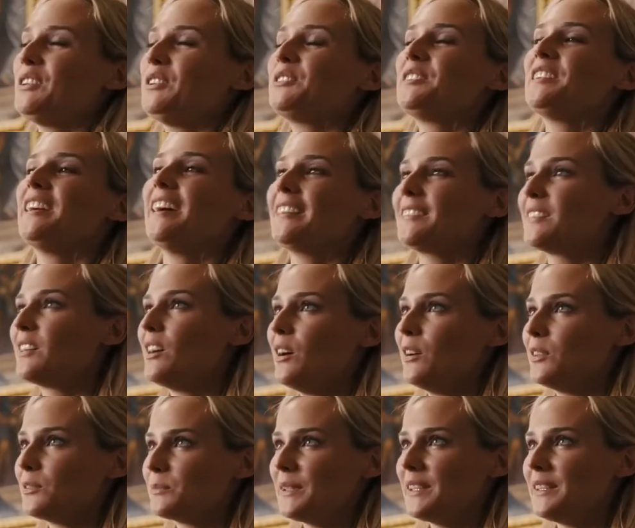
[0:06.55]
Your dad
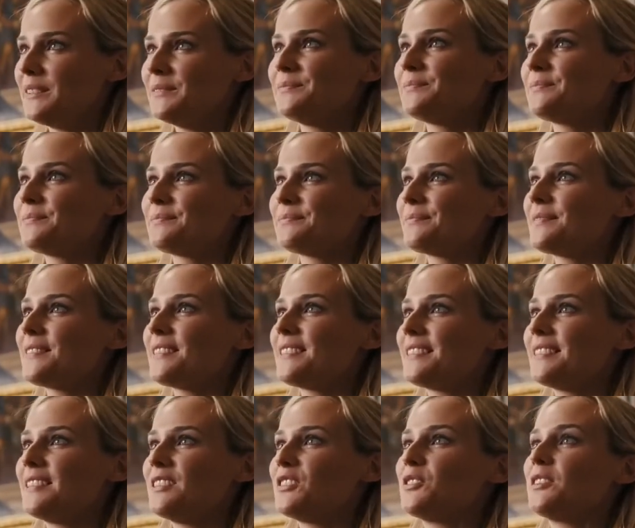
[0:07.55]
called me.
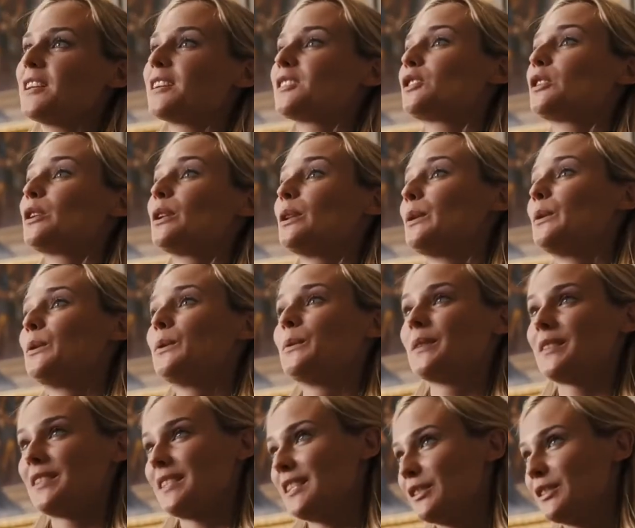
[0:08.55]
Said your next clue was